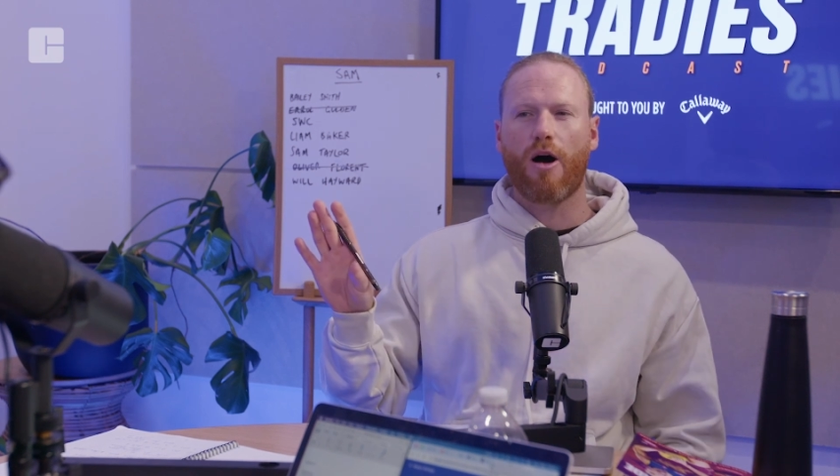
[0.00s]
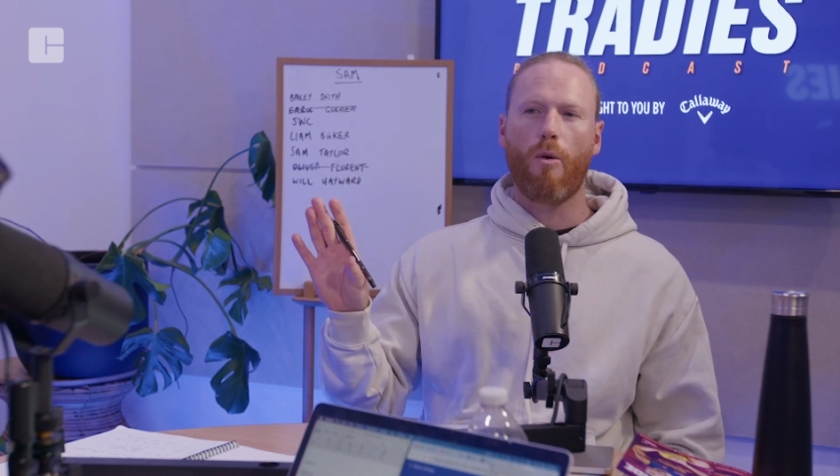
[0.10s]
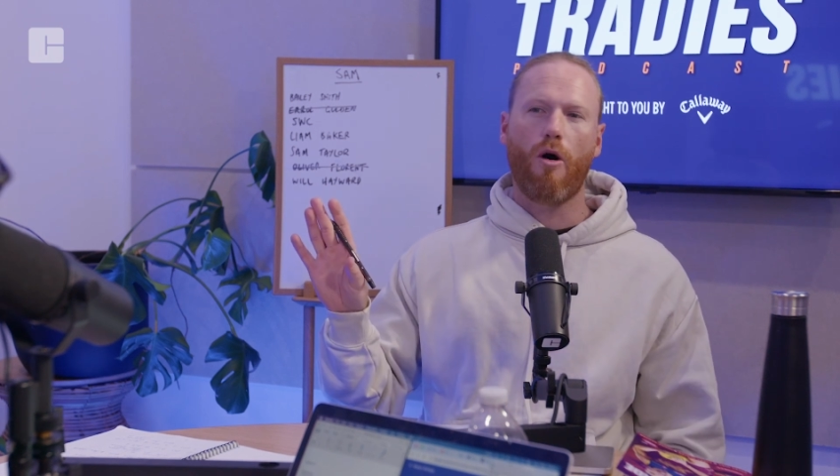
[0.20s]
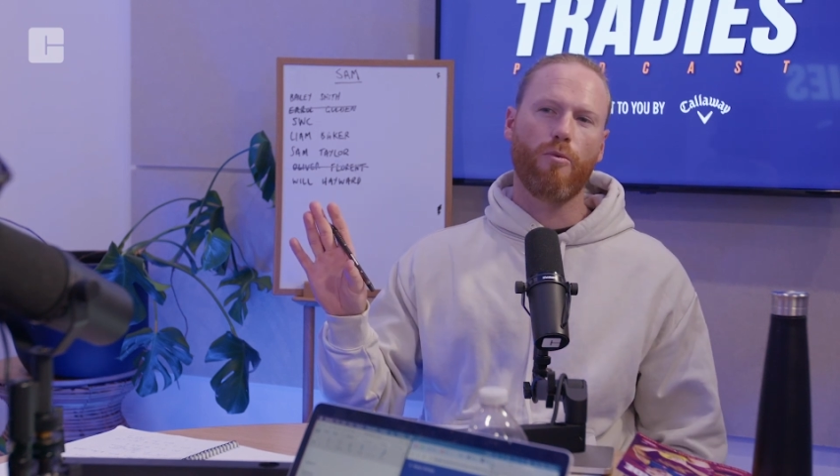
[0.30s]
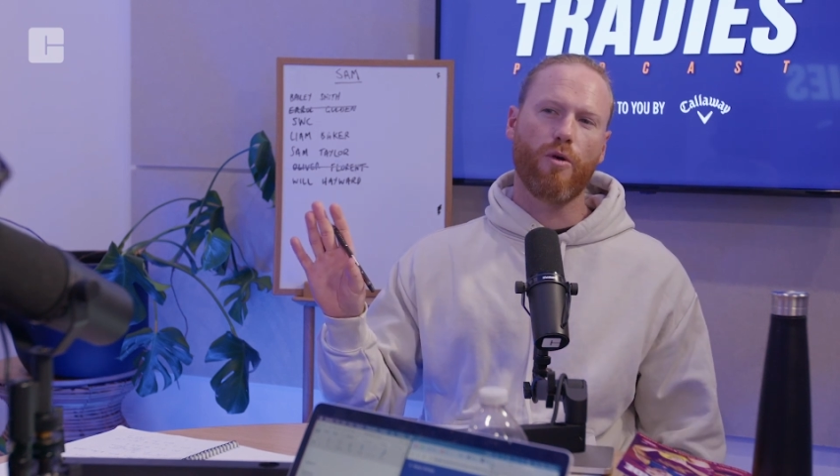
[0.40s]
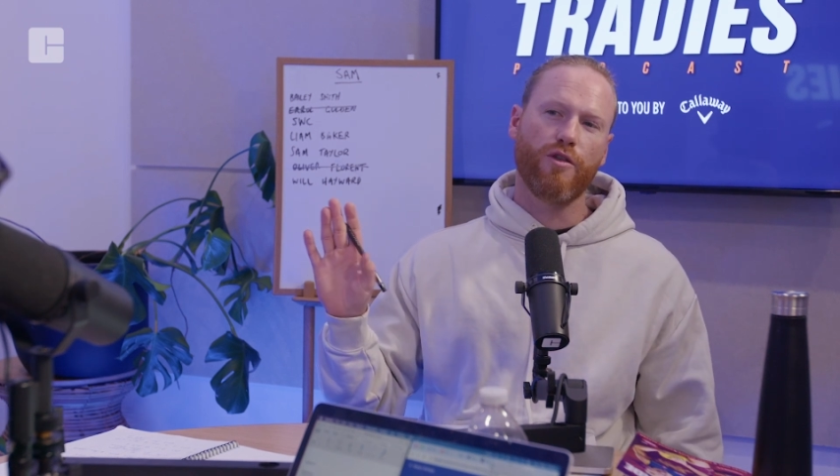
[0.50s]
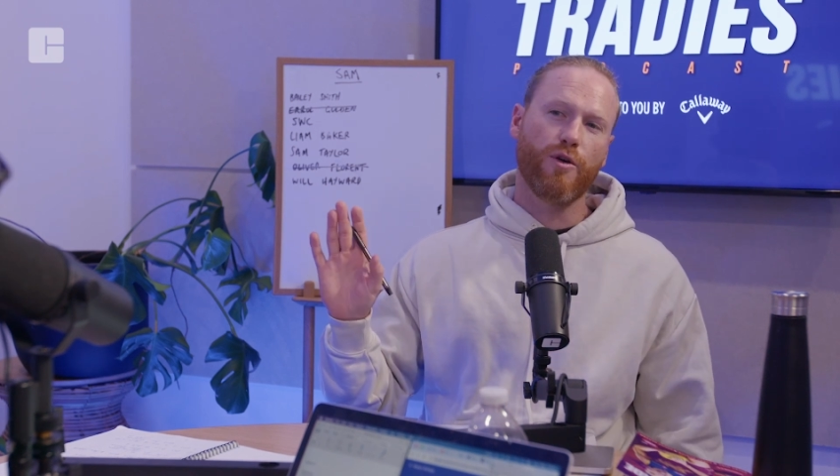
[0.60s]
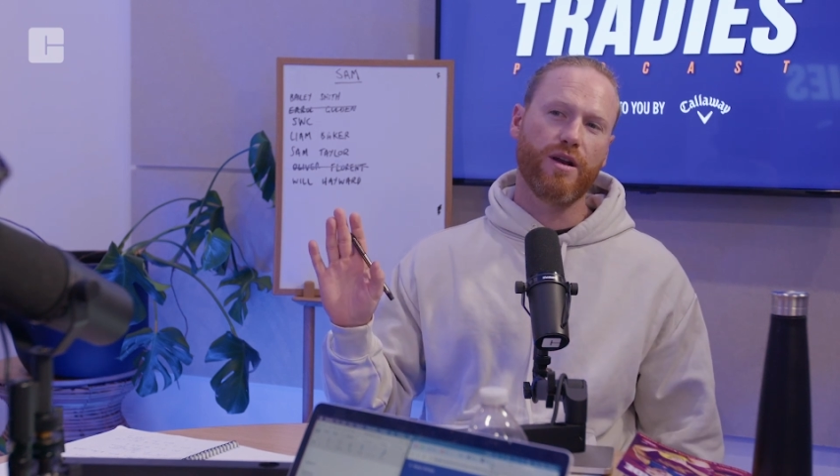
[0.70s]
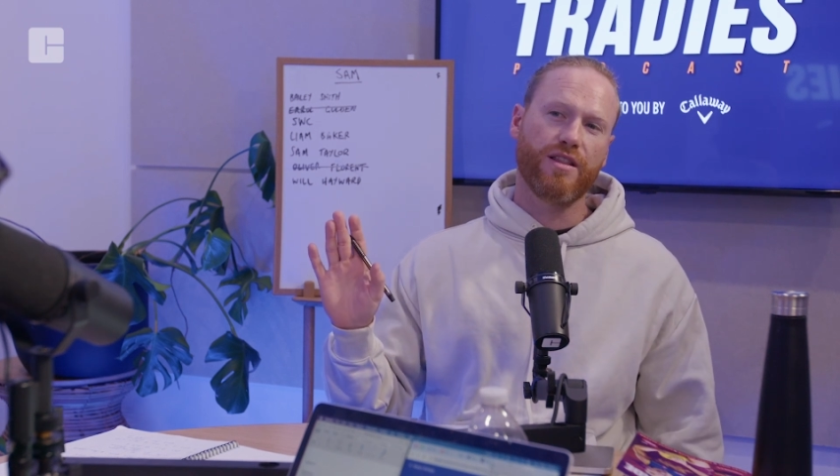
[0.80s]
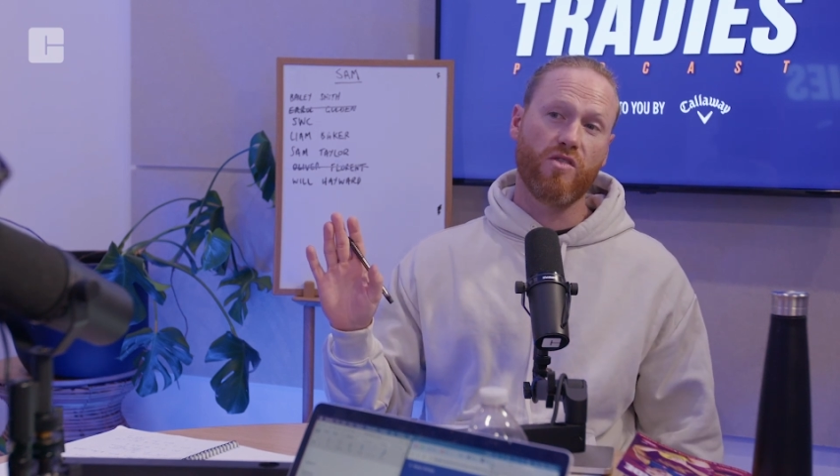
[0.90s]
I might want to
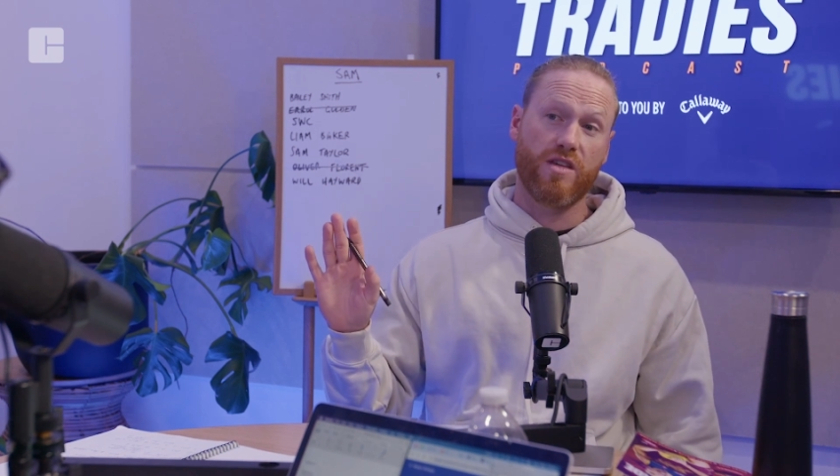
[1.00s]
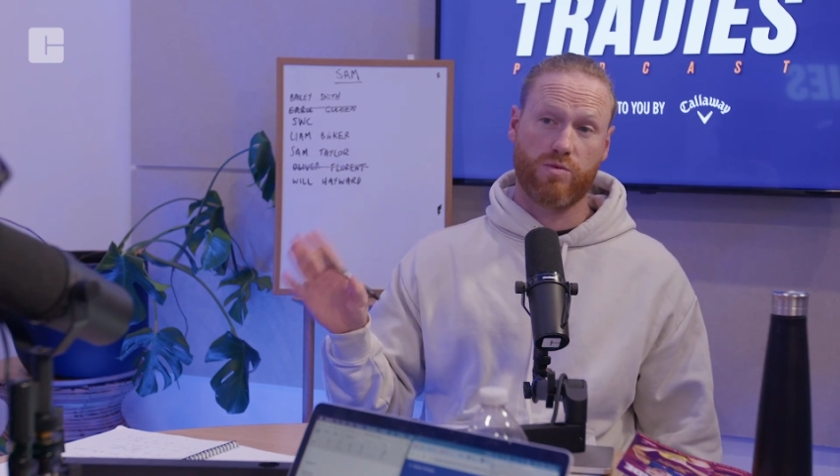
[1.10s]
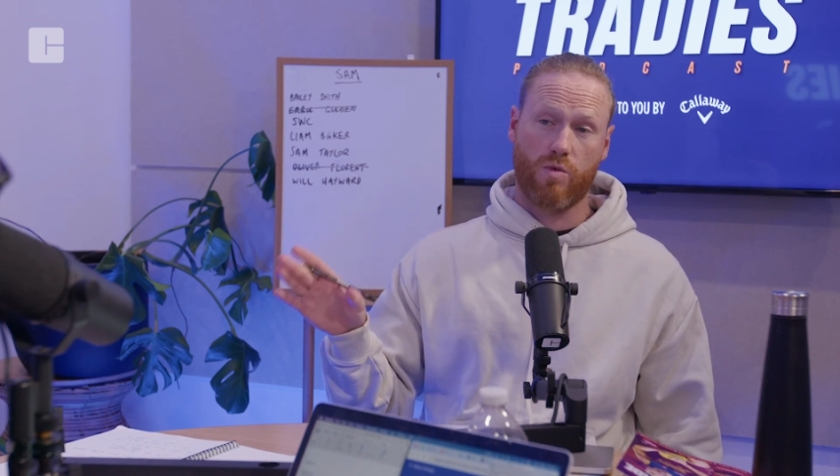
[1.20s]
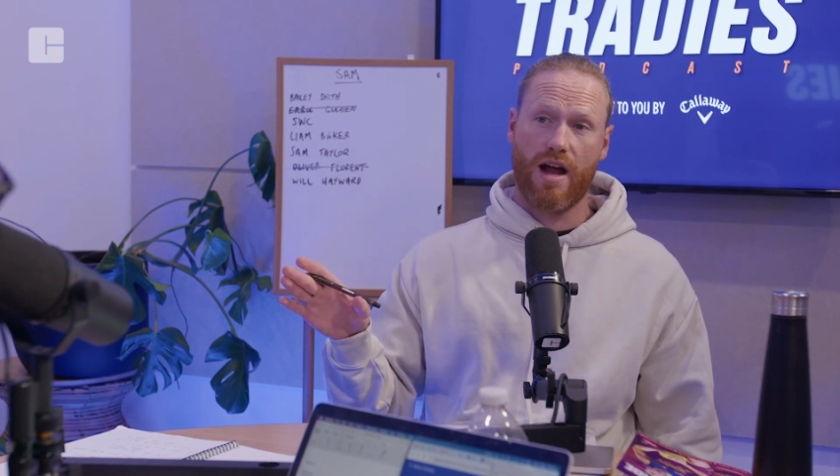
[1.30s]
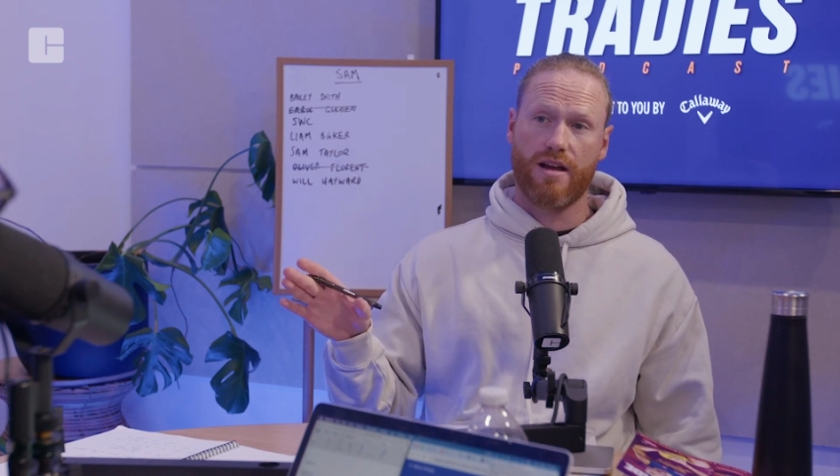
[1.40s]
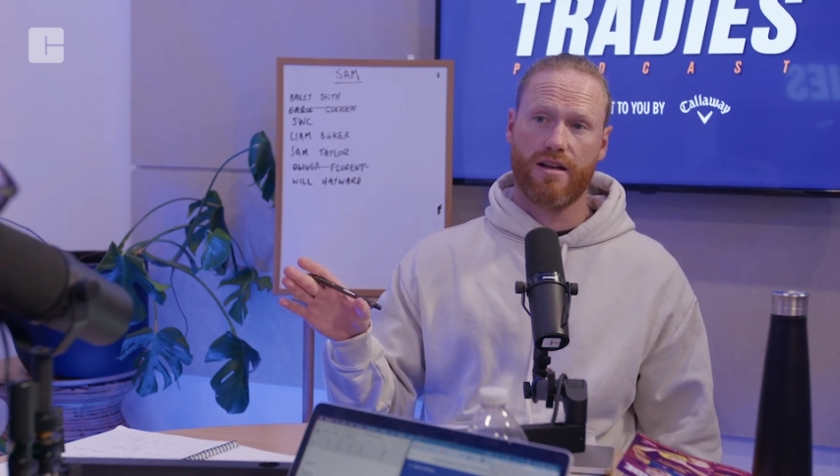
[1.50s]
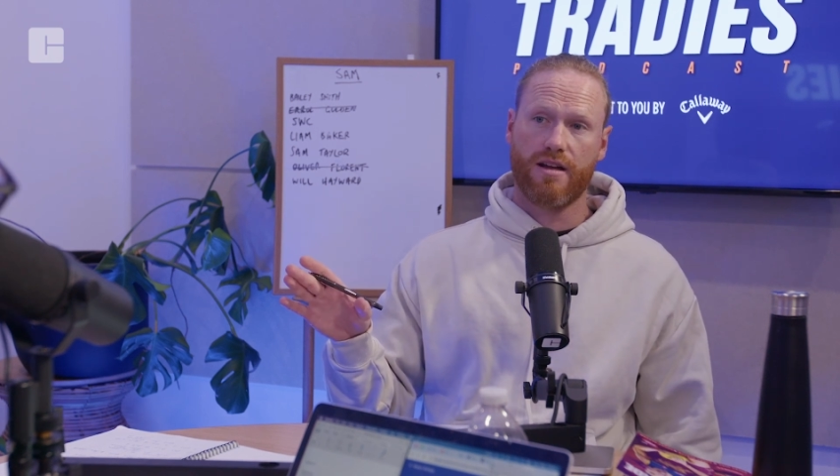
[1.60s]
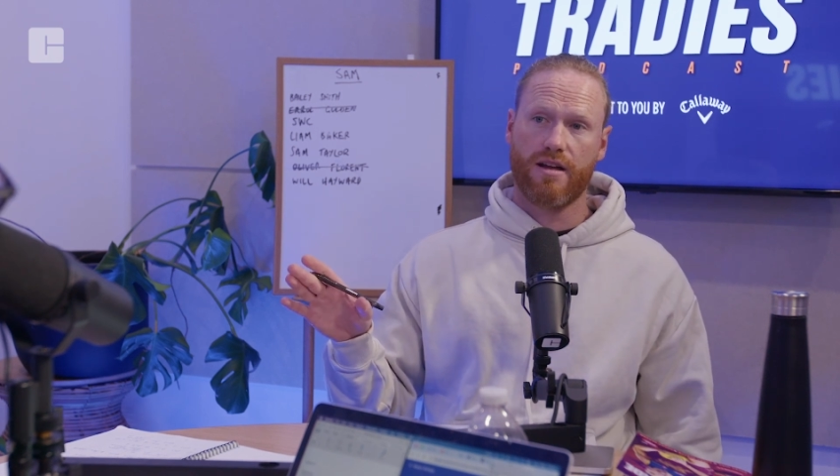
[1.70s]
do it this way.